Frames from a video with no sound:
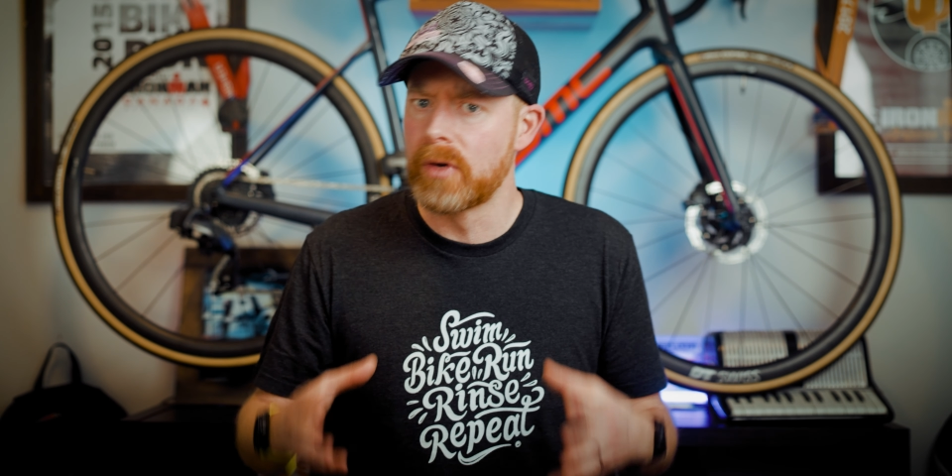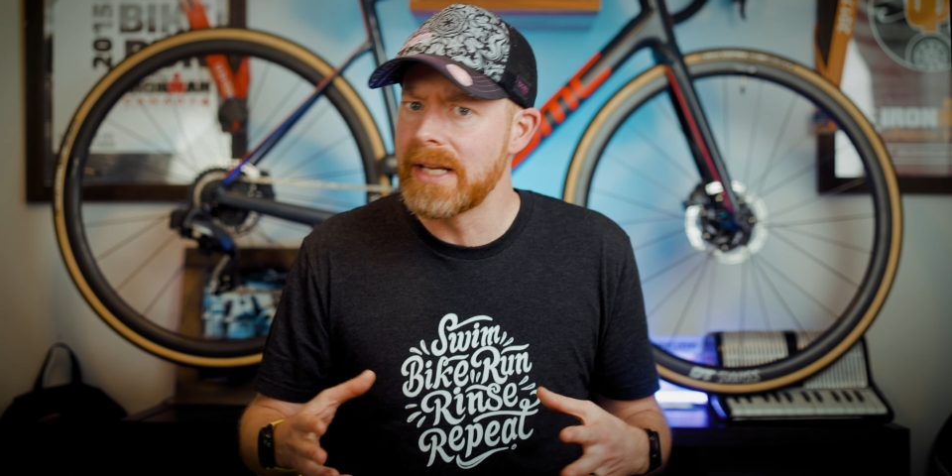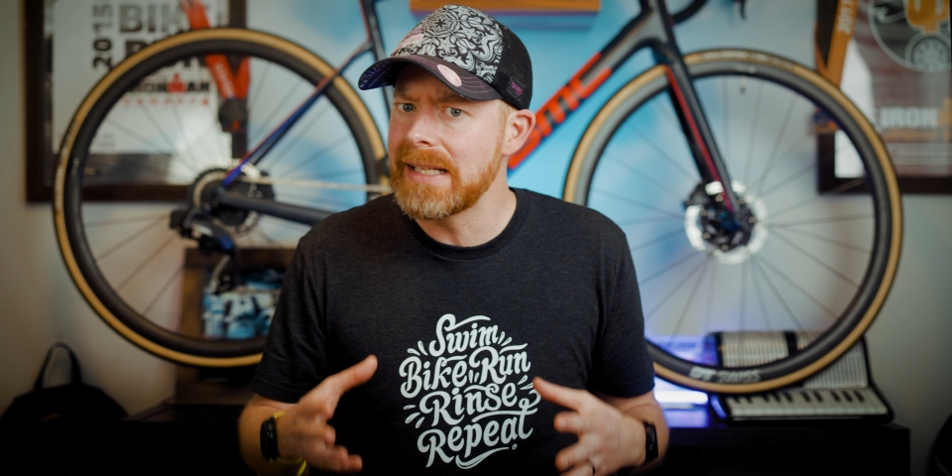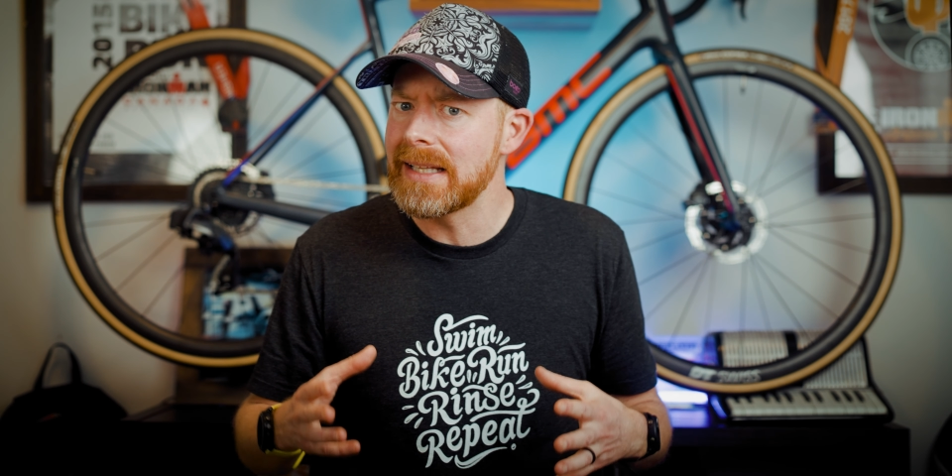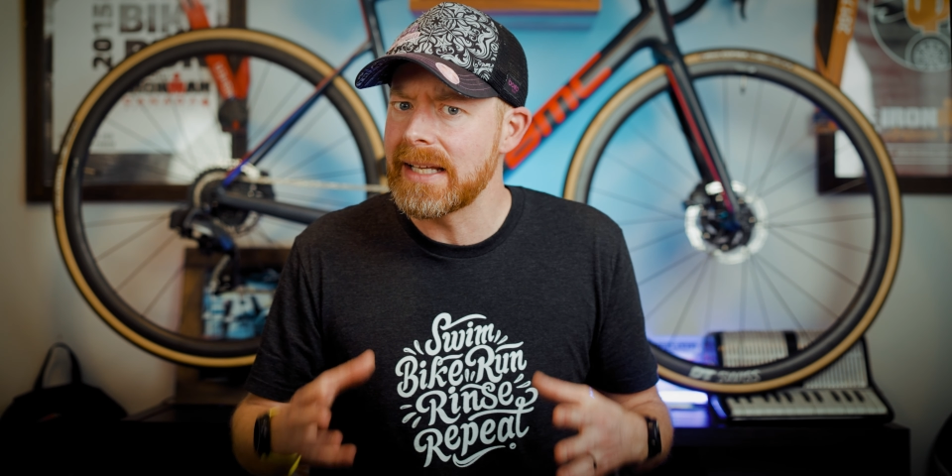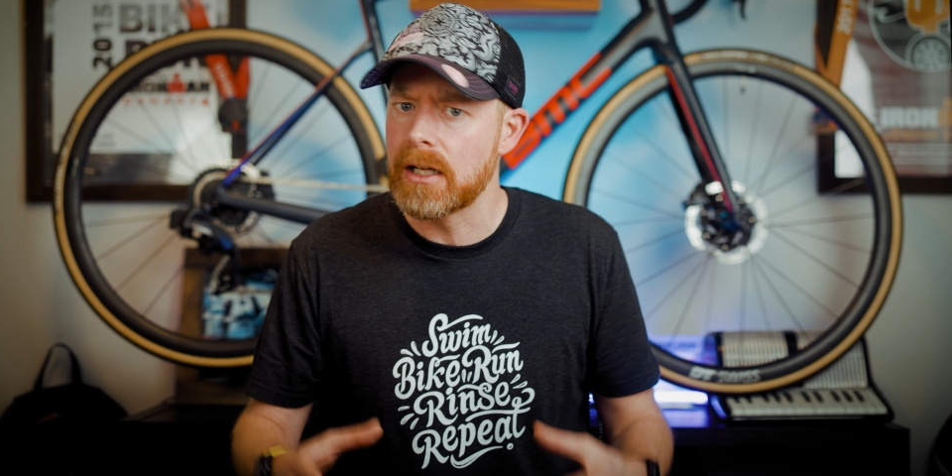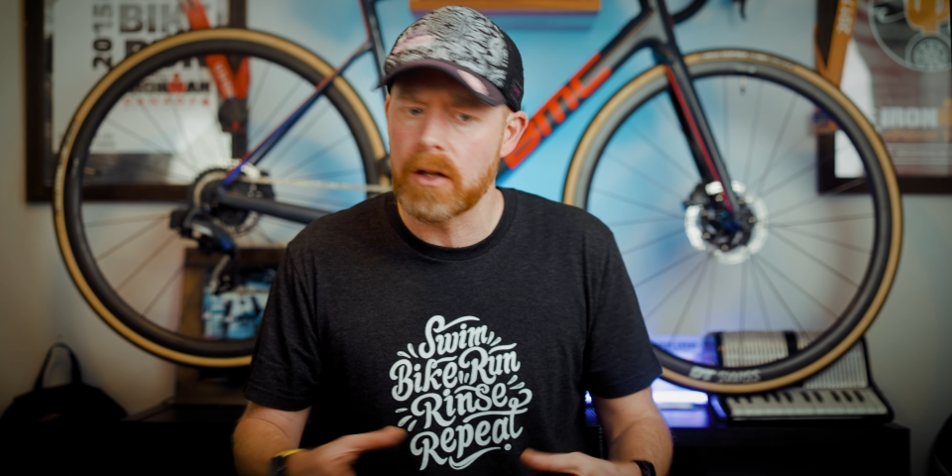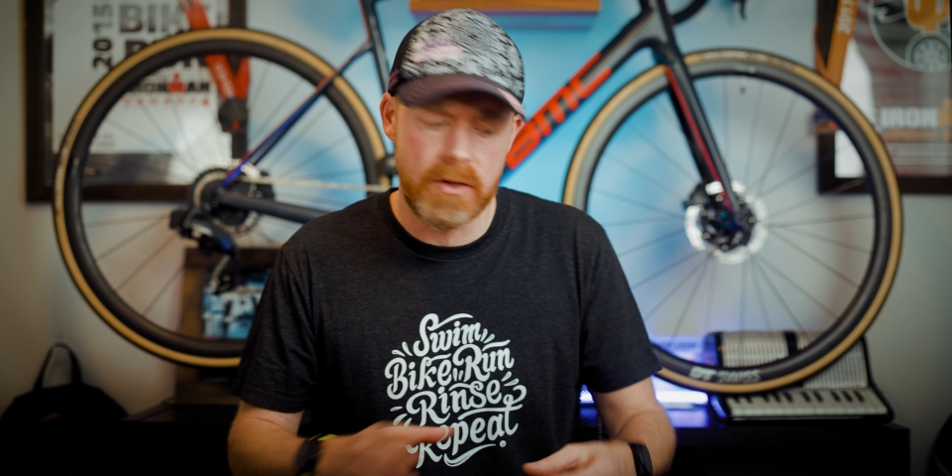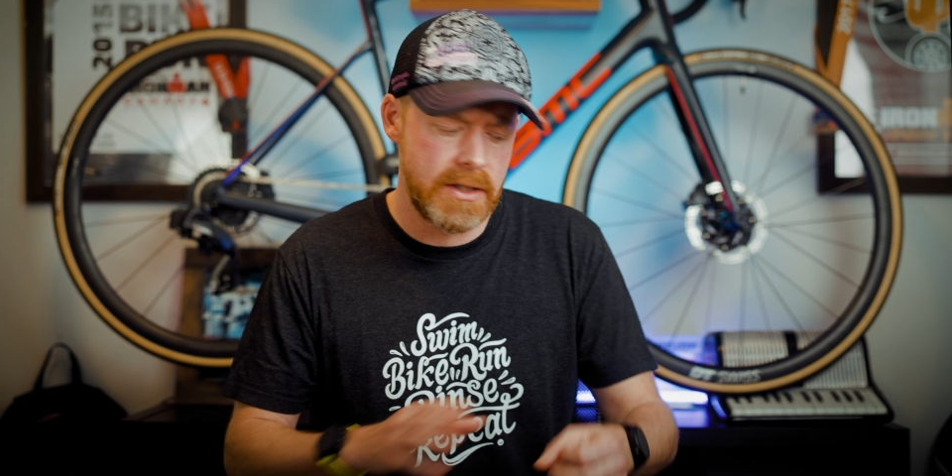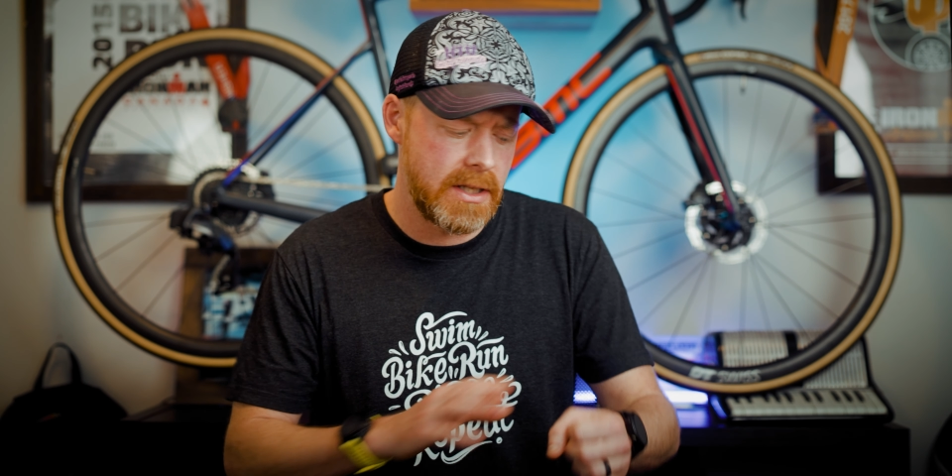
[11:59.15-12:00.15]
really
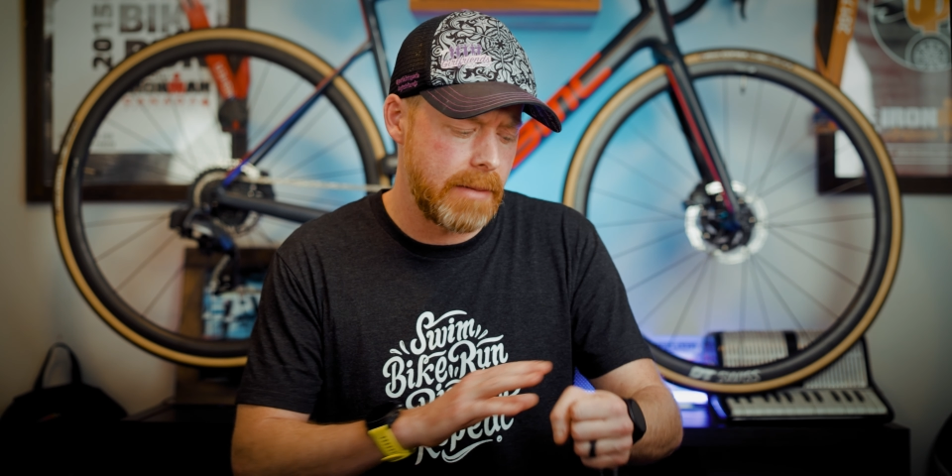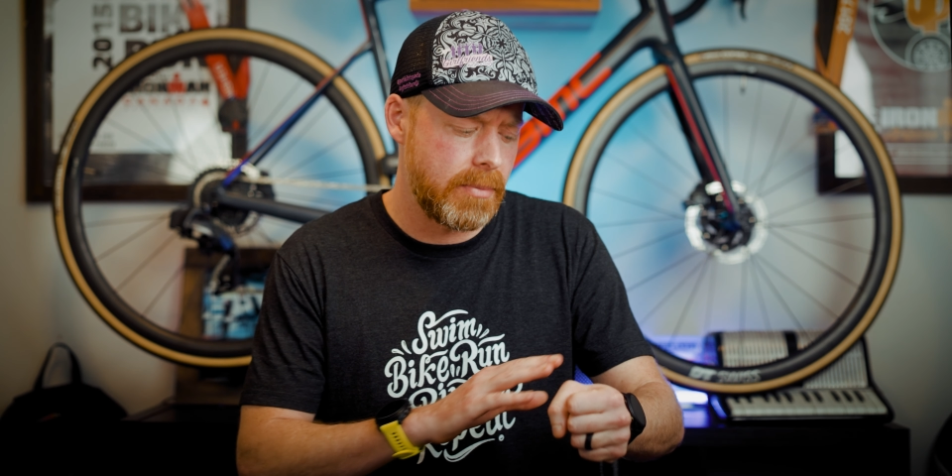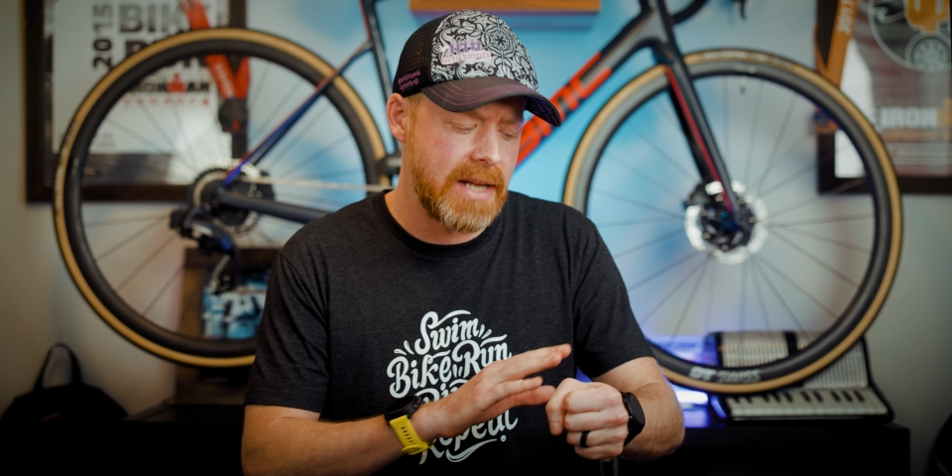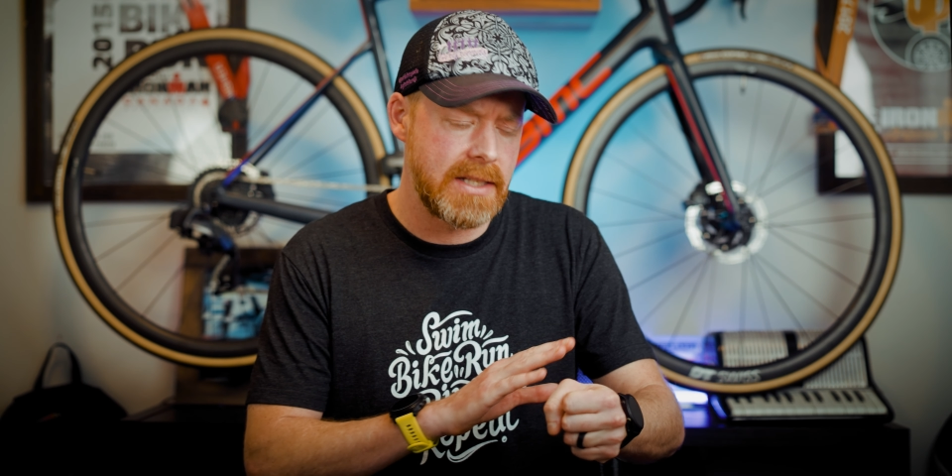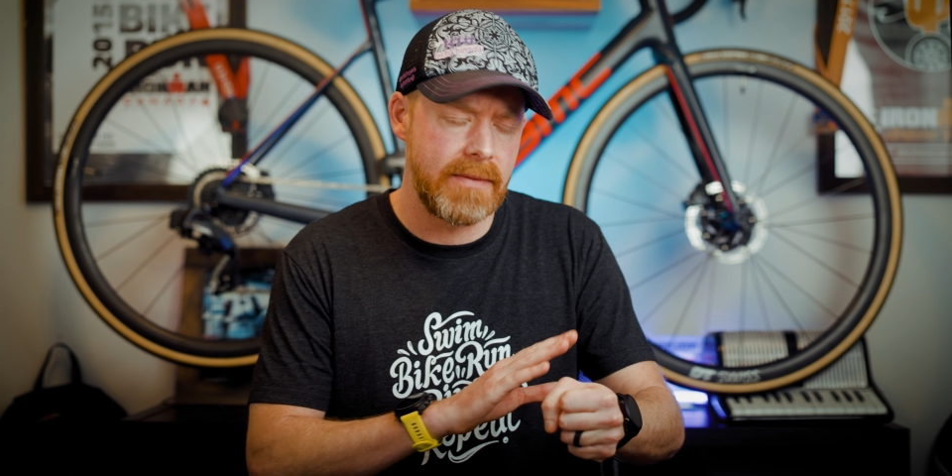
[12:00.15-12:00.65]
close to the price